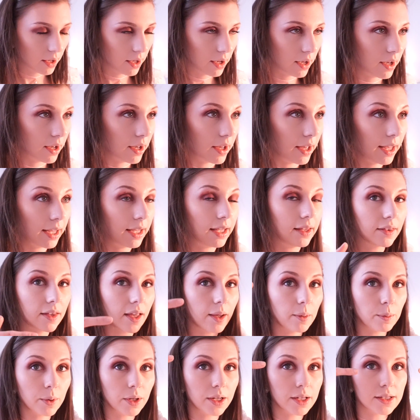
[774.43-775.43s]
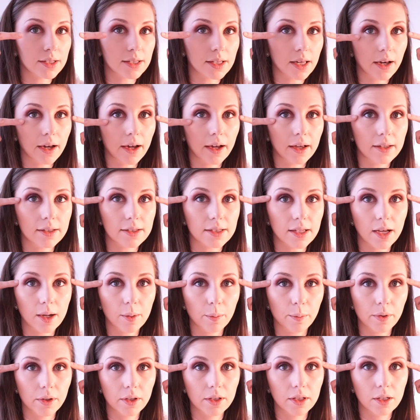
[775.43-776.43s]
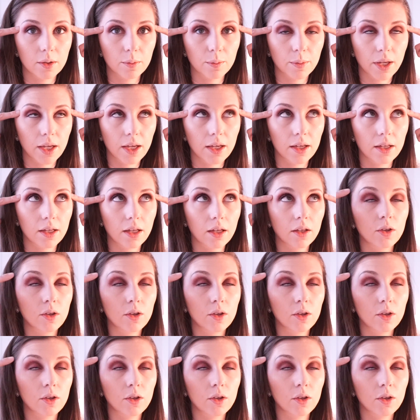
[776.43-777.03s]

and that brings the eyes up a little bit.